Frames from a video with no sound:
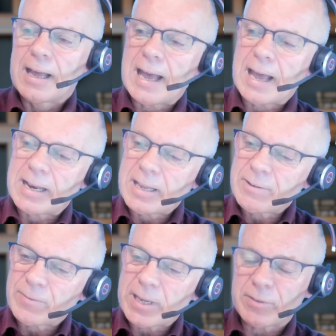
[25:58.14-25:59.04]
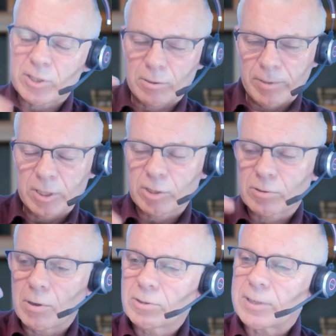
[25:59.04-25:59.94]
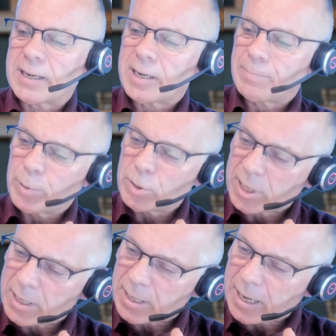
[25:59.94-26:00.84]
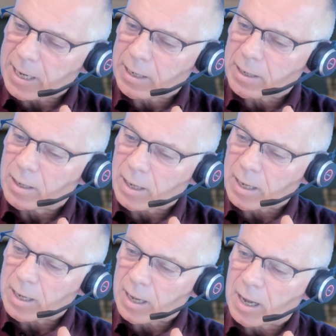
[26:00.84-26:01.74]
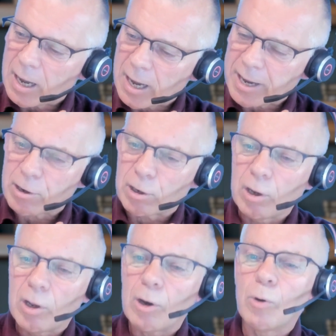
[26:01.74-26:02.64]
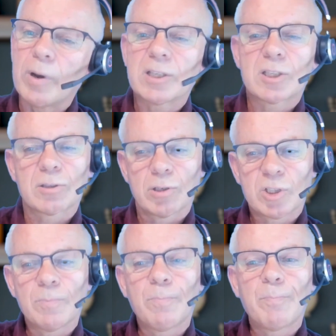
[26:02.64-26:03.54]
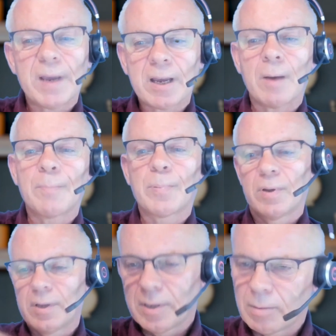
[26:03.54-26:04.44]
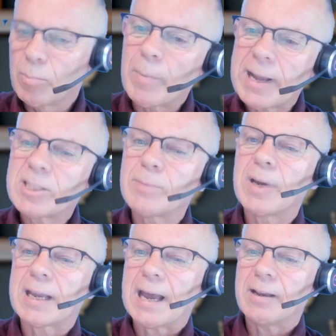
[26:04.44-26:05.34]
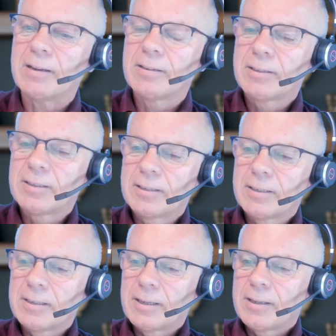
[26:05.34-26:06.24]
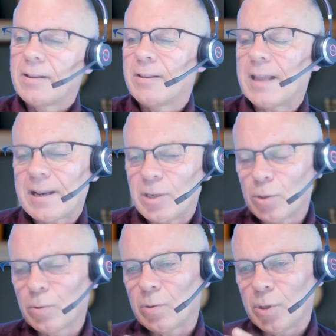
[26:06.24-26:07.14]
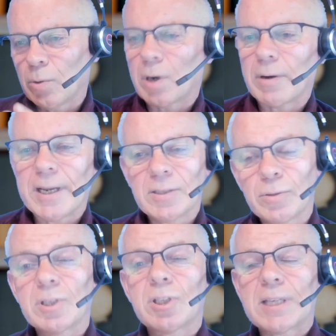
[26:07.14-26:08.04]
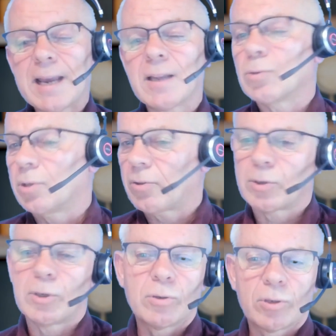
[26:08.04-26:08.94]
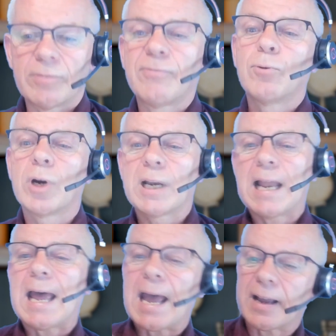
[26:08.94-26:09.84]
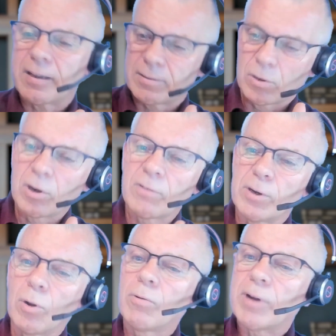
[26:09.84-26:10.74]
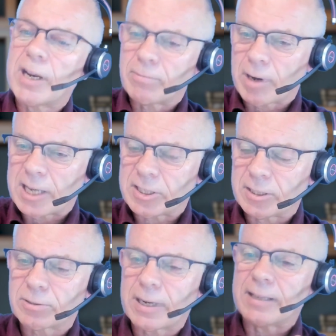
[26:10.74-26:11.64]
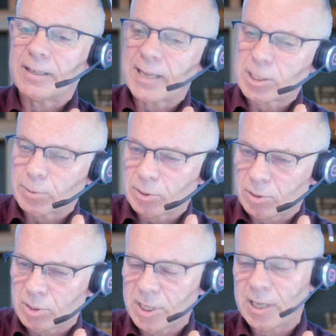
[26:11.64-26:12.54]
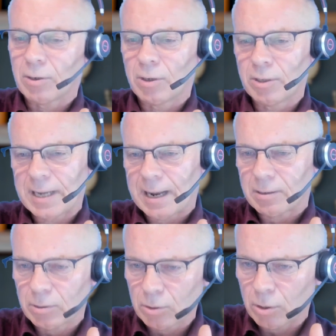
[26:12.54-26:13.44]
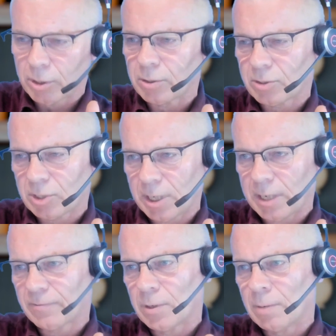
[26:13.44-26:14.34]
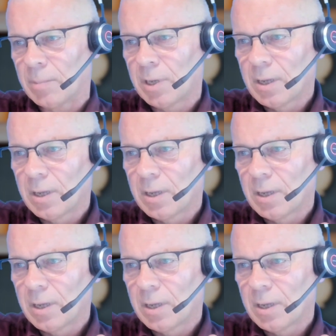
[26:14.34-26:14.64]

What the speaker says: And if it's a real strong trend and it puts in a higher low and it starts to pick up momentum again, then you are into the second or the third or the fourth leg of an already rising trend. And that's what you see on that hook. You see it from